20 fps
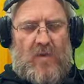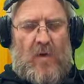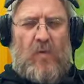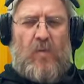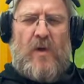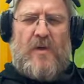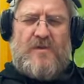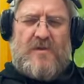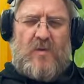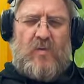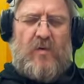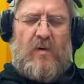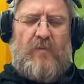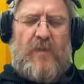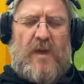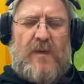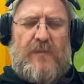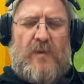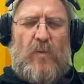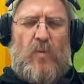not once a quarter,
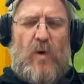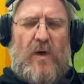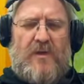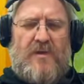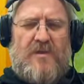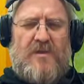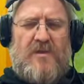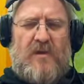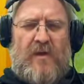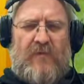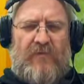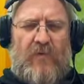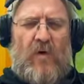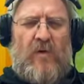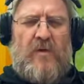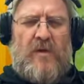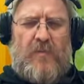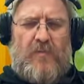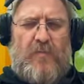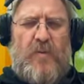maybe once, if
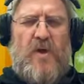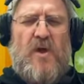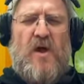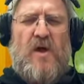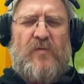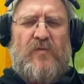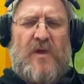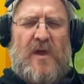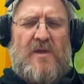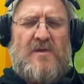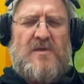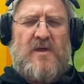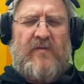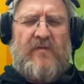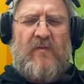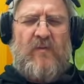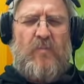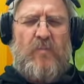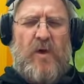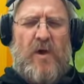on the birthday,
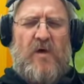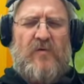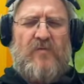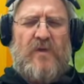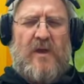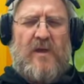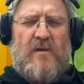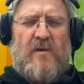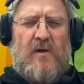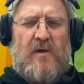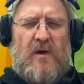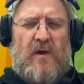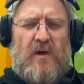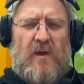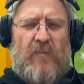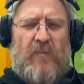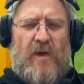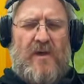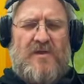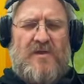instead of a birthday card,
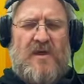I might